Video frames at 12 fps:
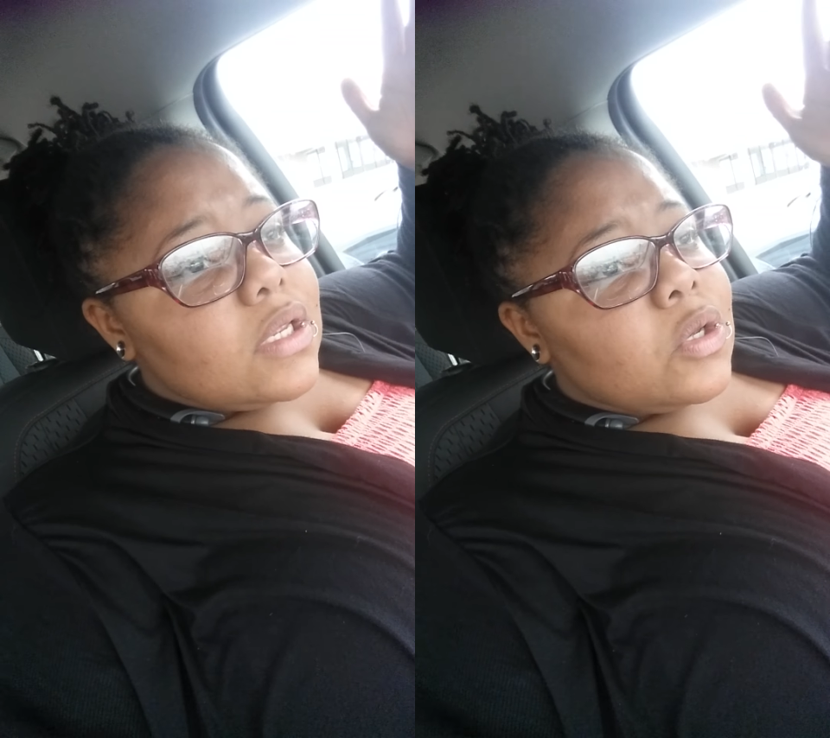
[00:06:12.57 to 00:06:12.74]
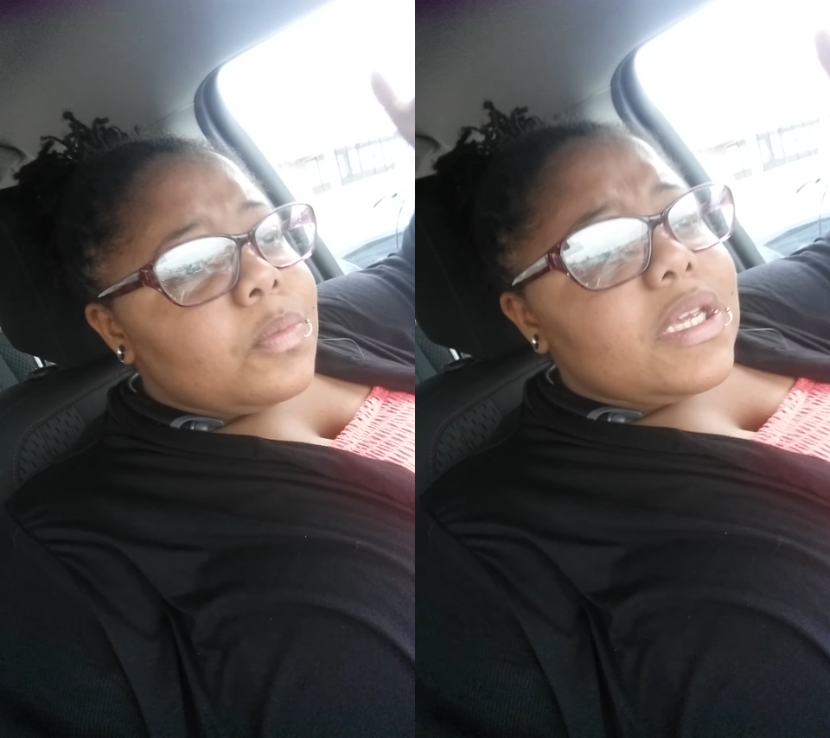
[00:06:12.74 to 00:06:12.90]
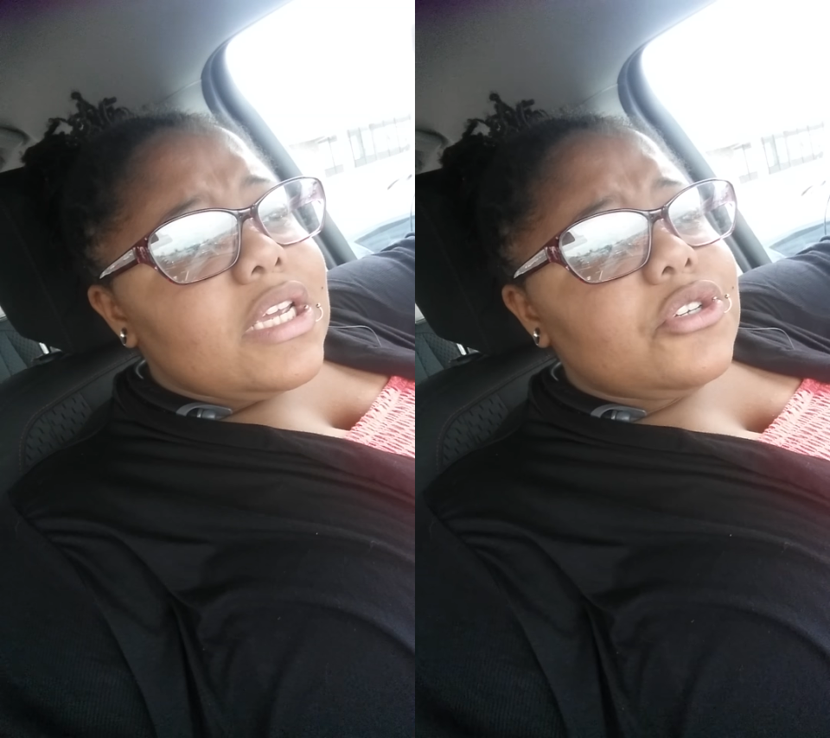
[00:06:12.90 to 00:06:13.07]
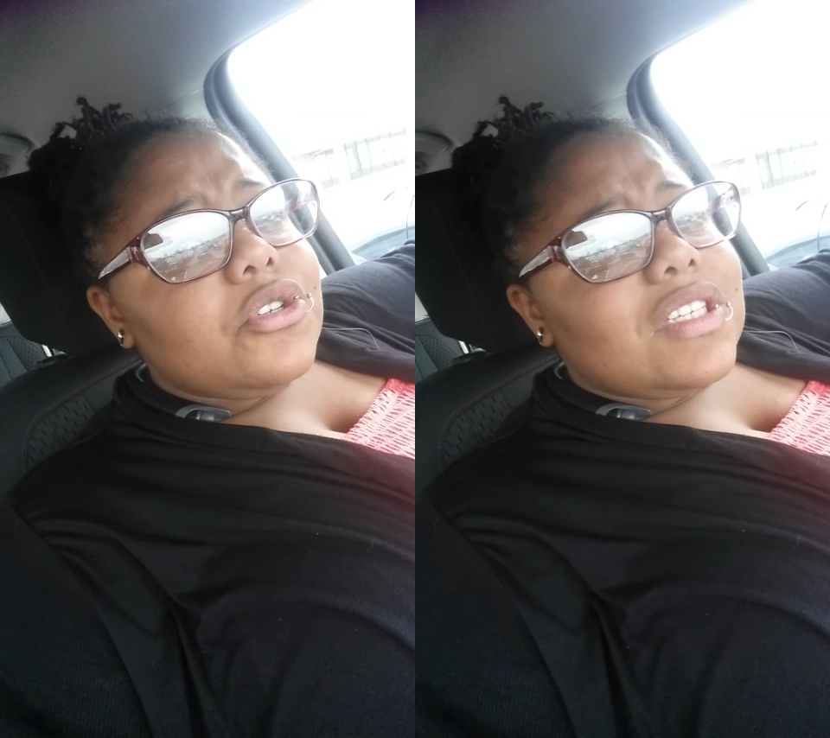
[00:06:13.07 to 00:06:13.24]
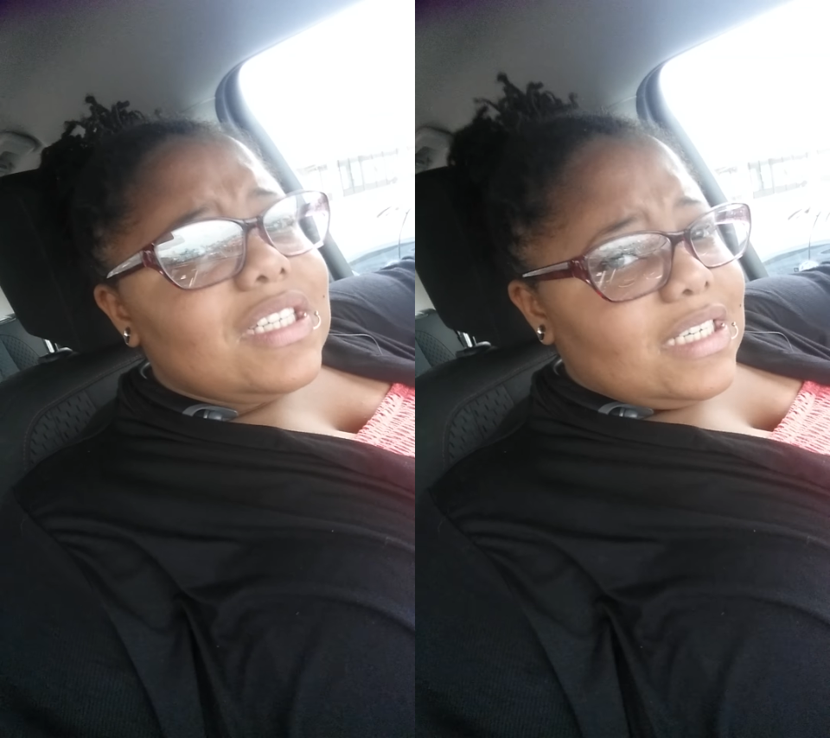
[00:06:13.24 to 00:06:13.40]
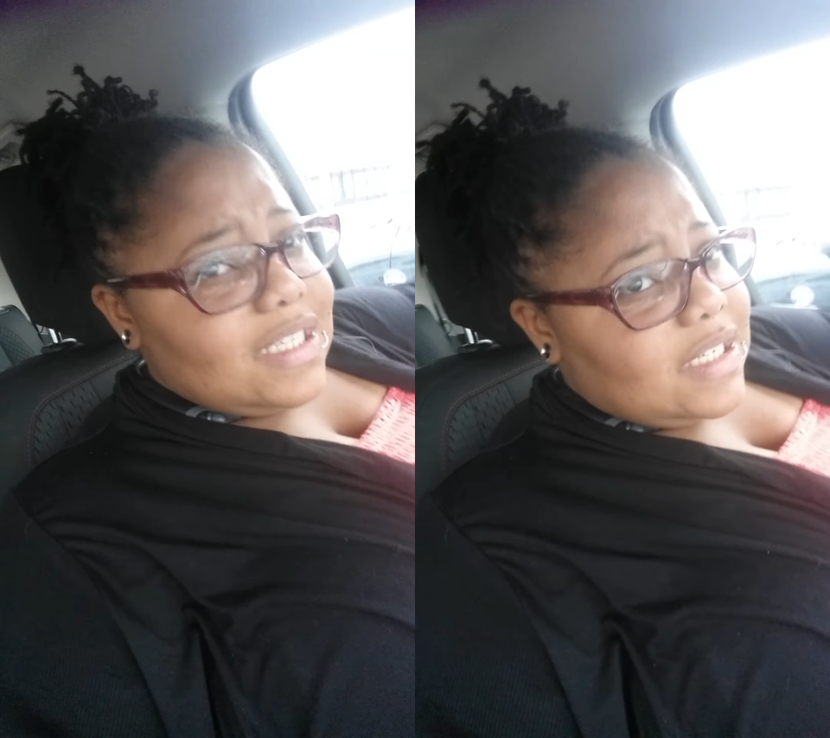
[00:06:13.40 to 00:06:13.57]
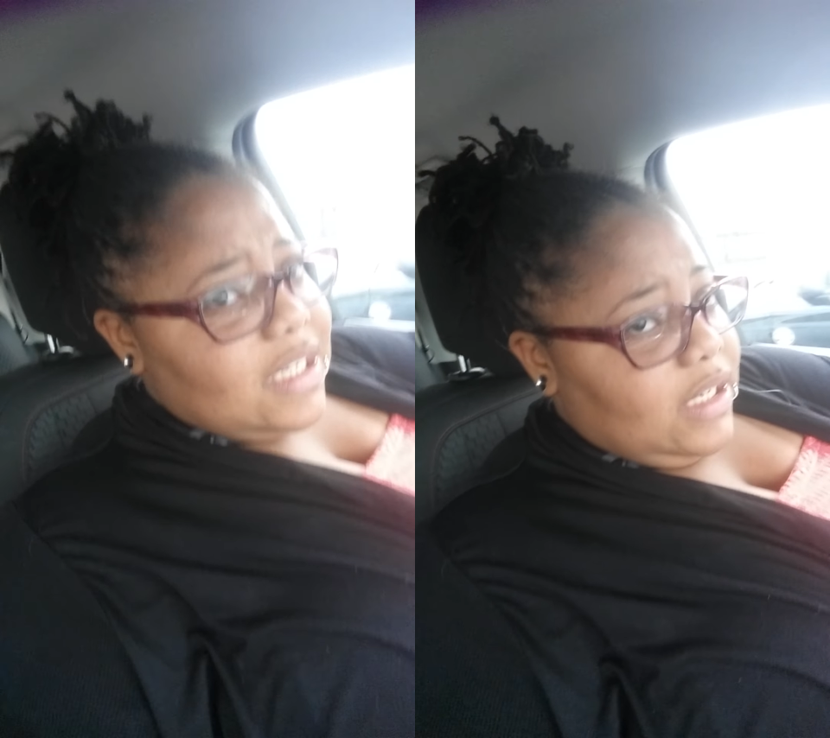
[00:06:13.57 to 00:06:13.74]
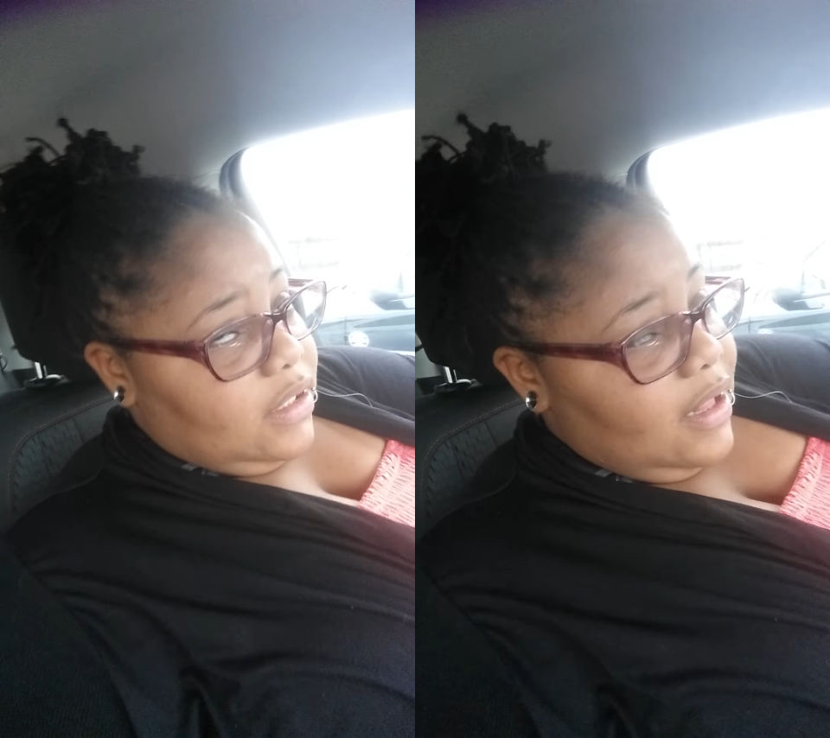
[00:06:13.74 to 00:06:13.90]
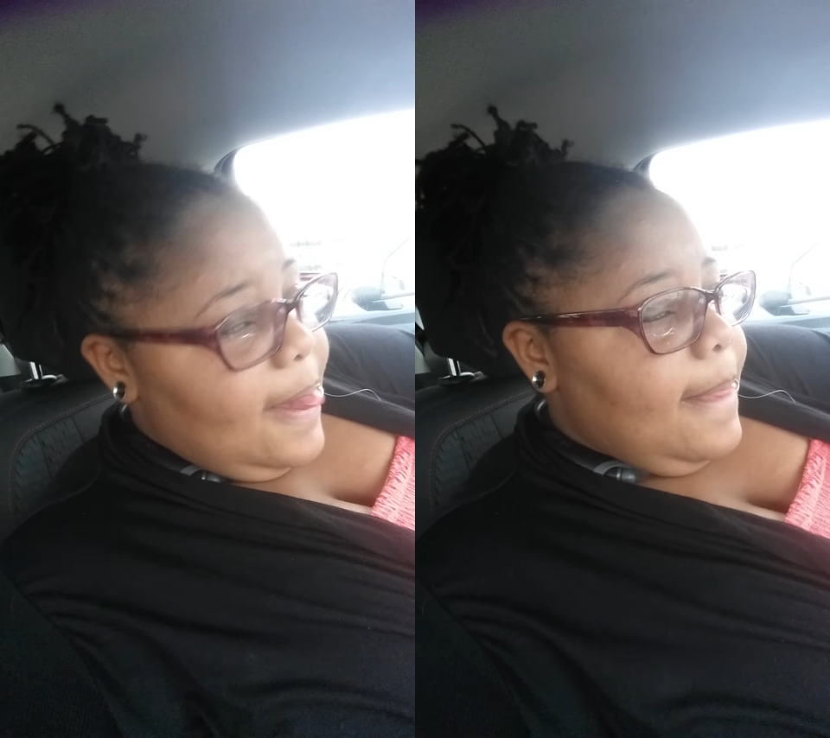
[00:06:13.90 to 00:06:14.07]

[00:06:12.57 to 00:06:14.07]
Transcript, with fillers: it'll be interesting to see.